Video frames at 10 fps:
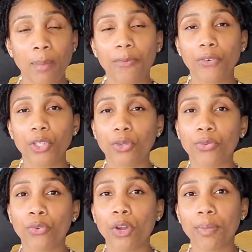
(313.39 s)
but for you to
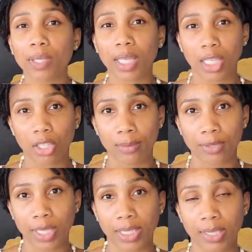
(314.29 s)
formulate your
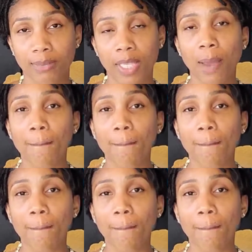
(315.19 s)
objectives